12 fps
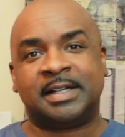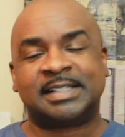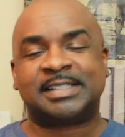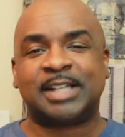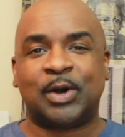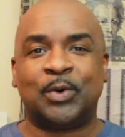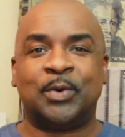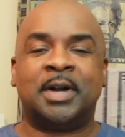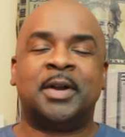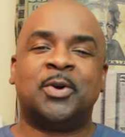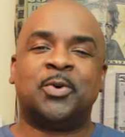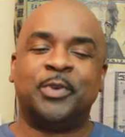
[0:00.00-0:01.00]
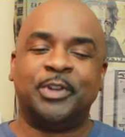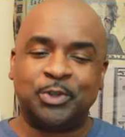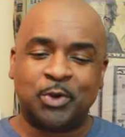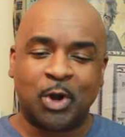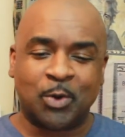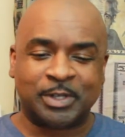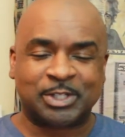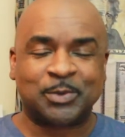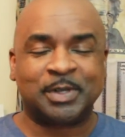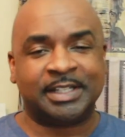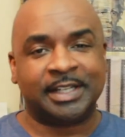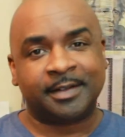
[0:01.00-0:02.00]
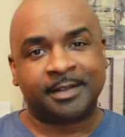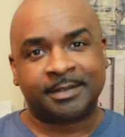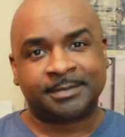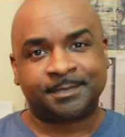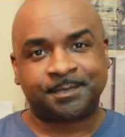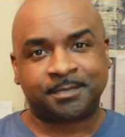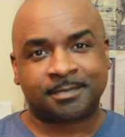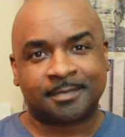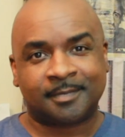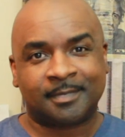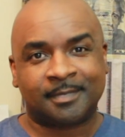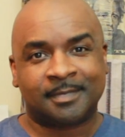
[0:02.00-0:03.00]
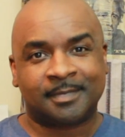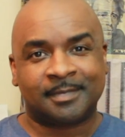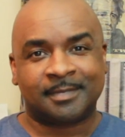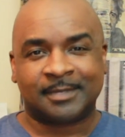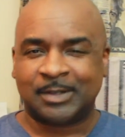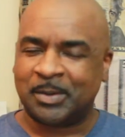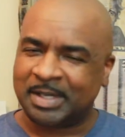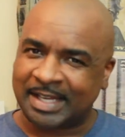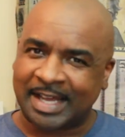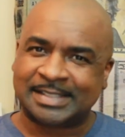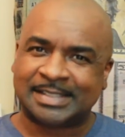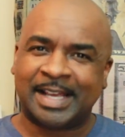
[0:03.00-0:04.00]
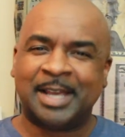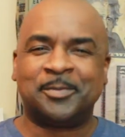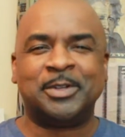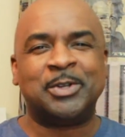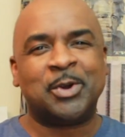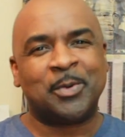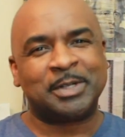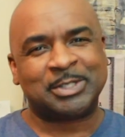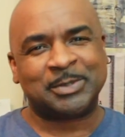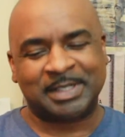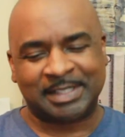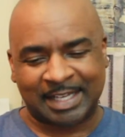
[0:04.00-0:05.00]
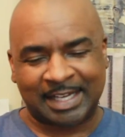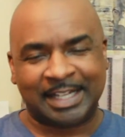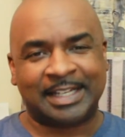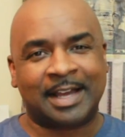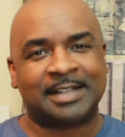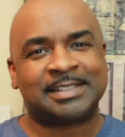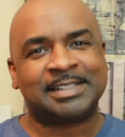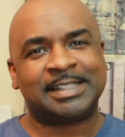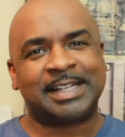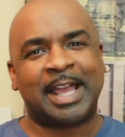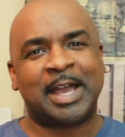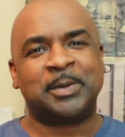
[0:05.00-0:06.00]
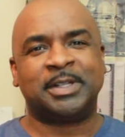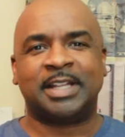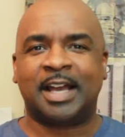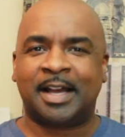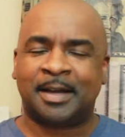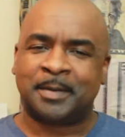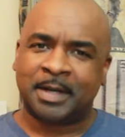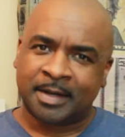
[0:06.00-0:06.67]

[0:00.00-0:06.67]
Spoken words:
So when you go into a dinner on a nice date, when you go into a dinner and y'all sit down and y'all